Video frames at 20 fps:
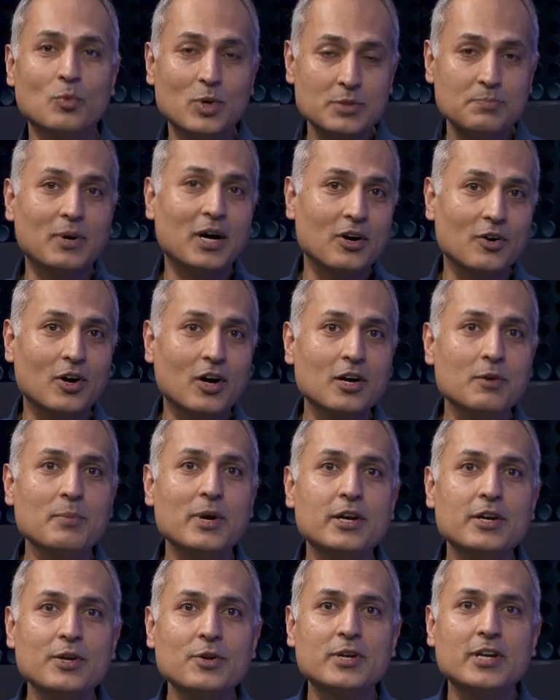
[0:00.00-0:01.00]
With Power
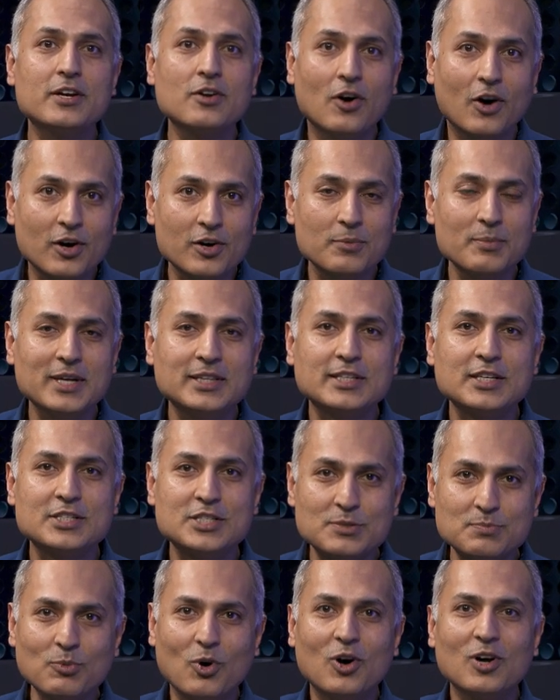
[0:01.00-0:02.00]
Automate, you can automate the
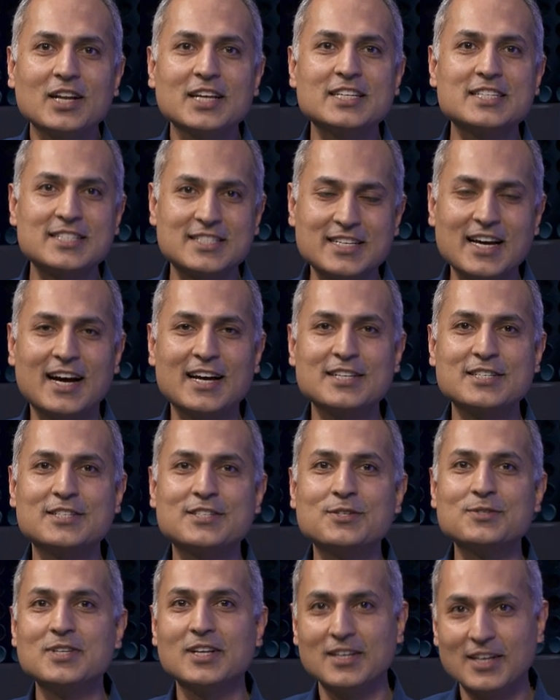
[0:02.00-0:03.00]
smallest task
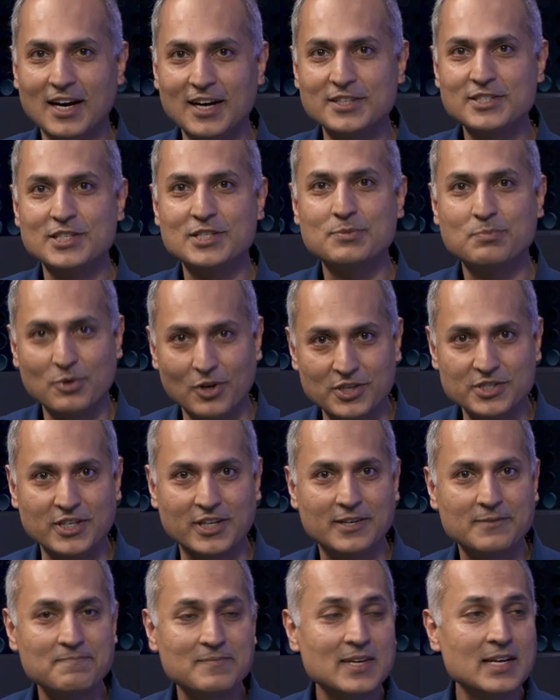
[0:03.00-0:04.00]
to the largest
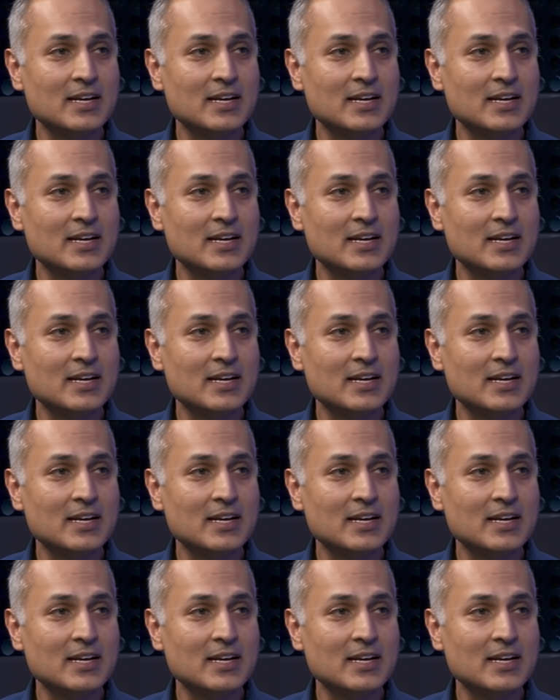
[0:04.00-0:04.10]
project.